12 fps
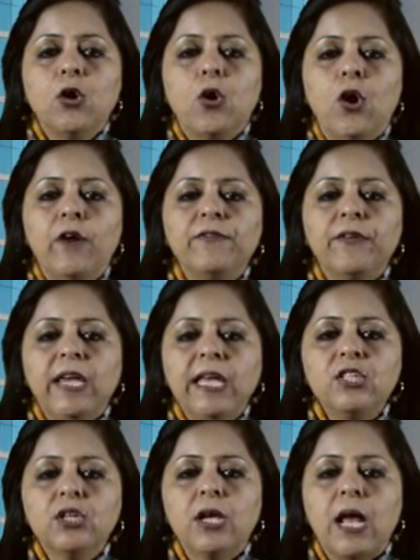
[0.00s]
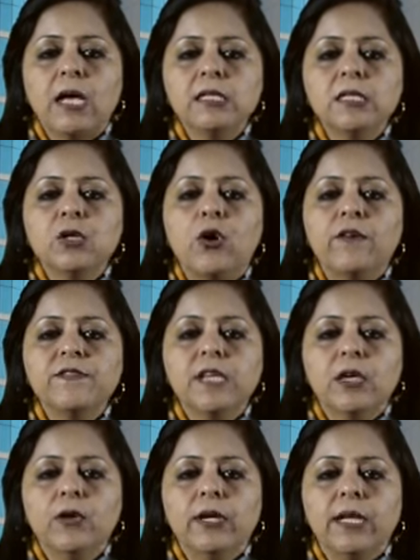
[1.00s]
of each class of
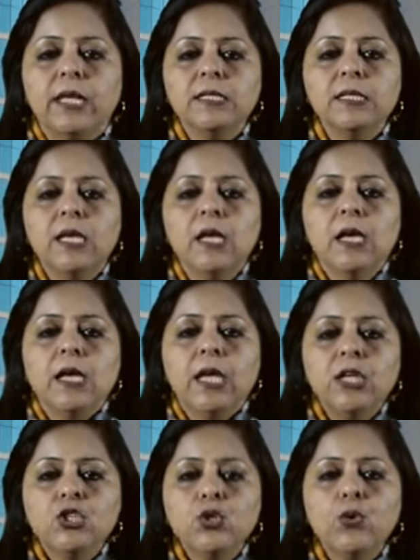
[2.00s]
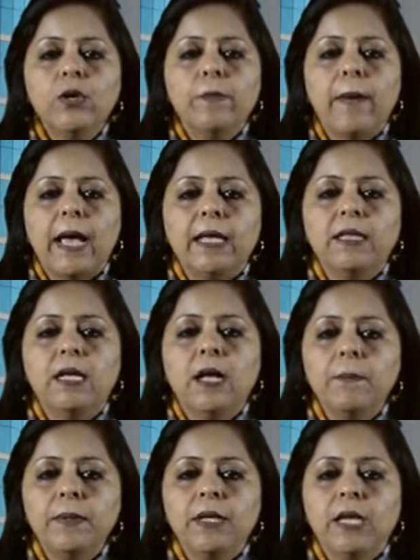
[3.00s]
securities issued by the
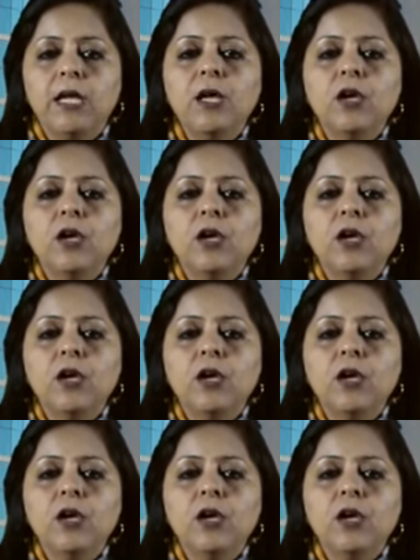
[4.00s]
company